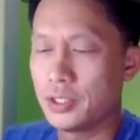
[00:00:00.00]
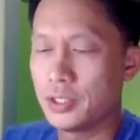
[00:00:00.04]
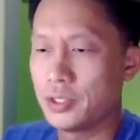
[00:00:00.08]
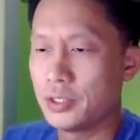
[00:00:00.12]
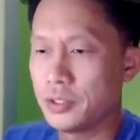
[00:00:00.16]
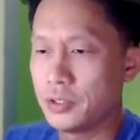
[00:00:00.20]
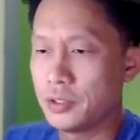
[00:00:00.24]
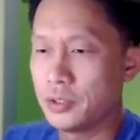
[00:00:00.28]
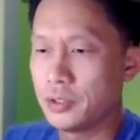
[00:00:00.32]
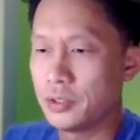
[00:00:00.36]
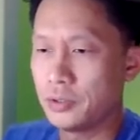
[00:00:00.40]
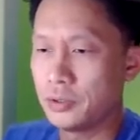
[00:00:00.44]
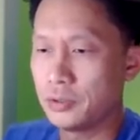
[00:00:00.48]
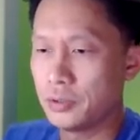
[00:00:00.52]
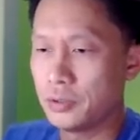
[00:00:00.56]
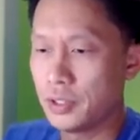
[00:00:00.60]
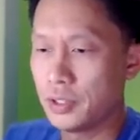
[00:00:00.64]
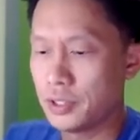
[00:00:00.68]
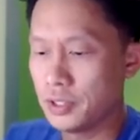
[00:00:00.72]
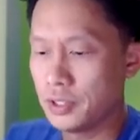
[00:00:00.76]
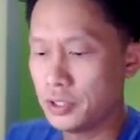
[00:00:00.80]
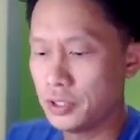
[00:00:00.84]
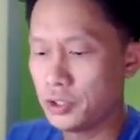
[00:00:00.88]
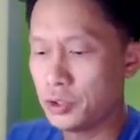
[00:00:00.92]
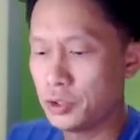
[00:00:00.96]
so I
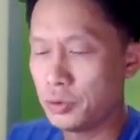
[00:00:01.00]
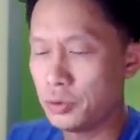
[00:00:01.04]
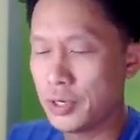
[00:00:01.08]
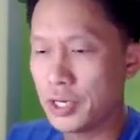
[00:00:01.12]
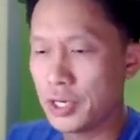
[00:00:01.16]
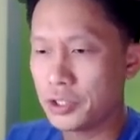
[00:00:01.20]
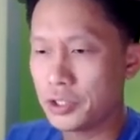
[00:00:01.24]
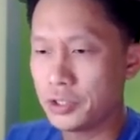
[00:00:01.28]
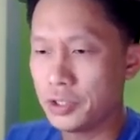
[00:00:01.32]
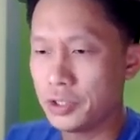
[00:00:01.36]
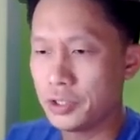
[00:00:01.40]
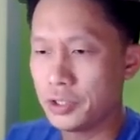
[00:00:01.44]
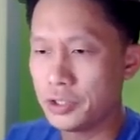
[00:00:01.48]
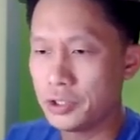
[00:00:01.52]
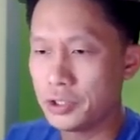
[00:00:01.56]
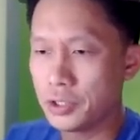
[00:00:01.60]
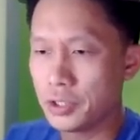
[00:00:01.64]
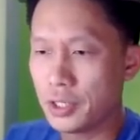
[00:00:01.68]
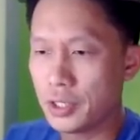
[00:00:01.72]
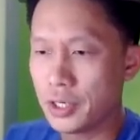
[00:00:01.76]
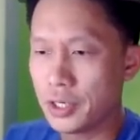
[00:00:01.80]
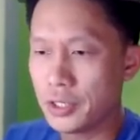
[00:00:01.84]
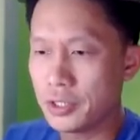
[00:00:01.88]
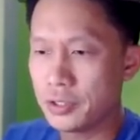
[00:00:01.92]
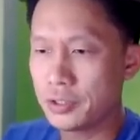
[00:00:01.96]
need to actually
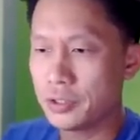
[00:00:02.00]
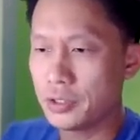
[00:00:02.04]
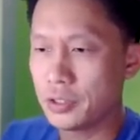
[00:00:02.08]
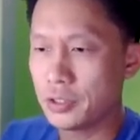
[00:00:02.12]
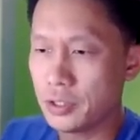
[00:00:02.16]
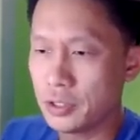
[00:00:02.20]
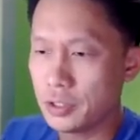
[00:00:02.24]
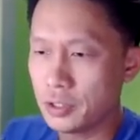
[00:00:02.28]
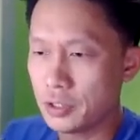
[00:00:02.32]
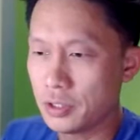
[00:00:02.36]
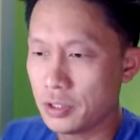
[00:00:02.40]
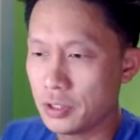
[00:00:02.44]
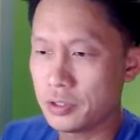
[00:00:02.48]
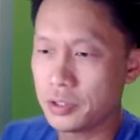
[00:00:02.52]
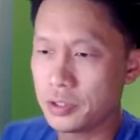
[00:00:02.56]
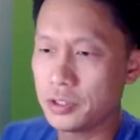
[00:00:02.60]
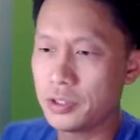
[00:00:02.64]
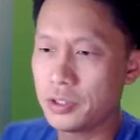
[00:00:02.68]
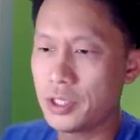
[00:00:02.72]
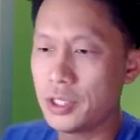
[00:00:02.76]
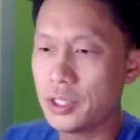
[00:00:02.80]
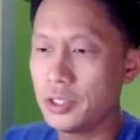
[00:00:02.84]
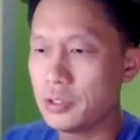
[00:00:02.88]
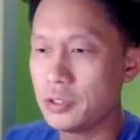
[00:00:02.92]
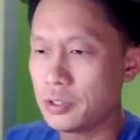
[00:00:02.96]
initialize the
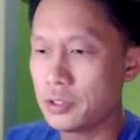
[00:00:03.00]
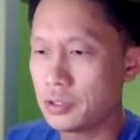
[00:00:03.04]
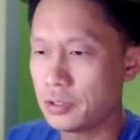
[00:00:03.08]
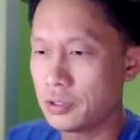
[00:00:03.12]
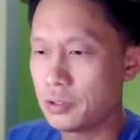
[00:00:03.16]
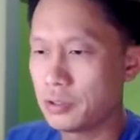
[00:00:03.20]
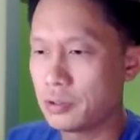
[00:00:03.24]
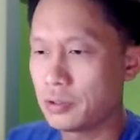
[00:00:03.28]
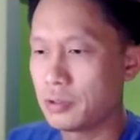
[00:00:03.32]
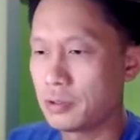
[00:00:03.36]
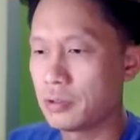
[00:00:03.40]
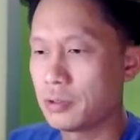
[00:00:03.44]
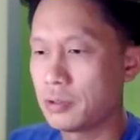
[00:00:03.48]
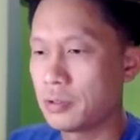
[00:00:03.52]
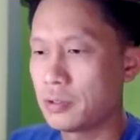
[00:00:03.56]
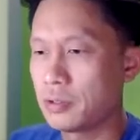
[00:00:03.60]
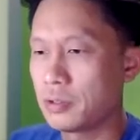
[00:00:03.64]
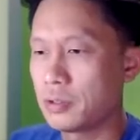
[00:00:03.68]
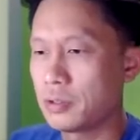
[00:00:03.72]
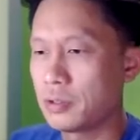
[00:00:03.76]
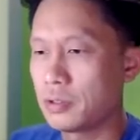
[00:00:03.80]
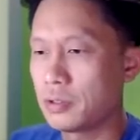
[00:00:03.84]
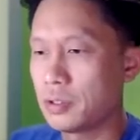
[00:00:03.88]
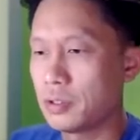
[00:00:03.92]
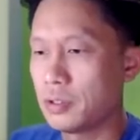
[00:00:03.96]
state,
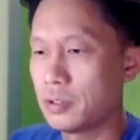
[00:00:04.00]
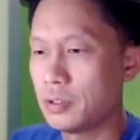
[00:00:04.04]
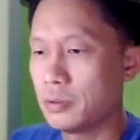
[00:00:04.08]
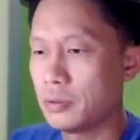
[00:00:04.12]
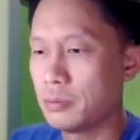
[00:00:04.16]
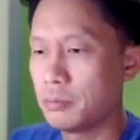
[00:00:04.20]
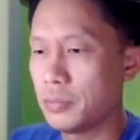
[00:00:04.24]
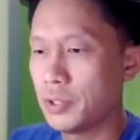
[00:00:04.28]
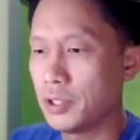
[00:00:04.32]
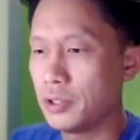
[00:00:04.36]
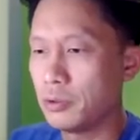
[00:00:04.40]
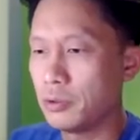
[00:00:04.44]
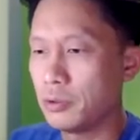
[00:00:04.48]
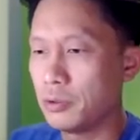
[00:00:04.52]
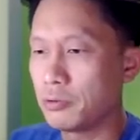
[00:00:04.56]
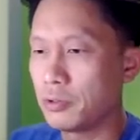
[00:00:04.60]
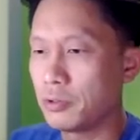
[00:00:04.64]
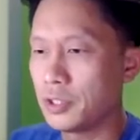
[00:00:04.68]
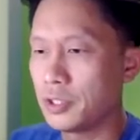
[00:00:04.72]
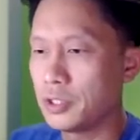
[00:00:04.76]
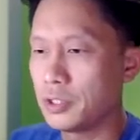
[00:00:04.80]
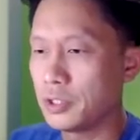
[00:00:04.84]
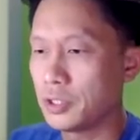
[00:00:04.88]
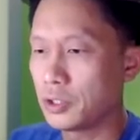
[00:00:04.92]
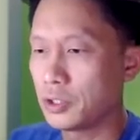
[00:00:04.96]

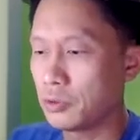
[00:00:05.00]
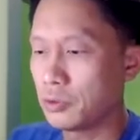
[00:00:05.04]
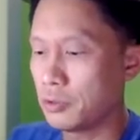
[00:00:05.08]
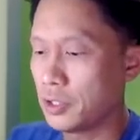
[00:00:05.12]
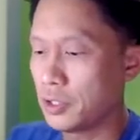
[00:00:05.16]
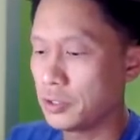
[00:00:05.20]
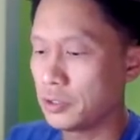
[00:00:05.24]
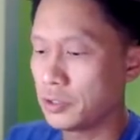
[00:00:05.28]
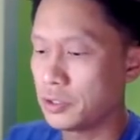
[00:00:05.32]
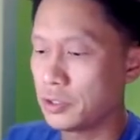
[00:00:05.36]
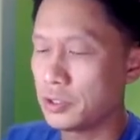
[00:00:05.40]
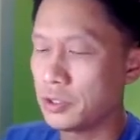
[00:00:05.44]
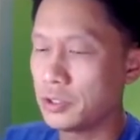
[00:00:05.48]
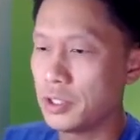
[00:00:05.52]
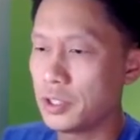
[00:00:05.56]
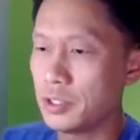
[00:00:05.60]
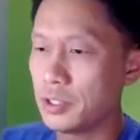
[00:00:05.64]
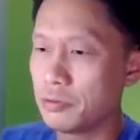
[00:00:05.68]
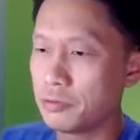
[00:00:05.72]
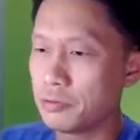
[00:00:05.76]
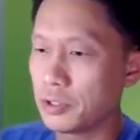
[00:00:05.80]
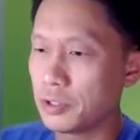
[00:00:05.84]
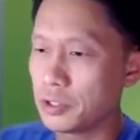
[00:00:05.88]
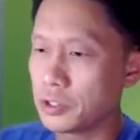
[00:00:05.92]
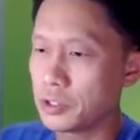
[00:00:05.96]
overriding the create state
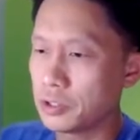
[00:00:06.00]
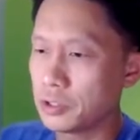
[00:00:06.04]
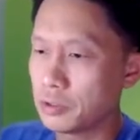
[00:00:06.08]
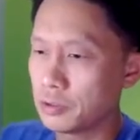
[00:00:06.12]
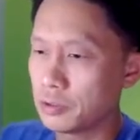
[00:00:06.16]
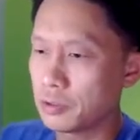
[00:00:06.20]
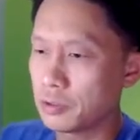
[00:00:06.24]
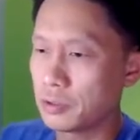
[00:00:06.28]
function.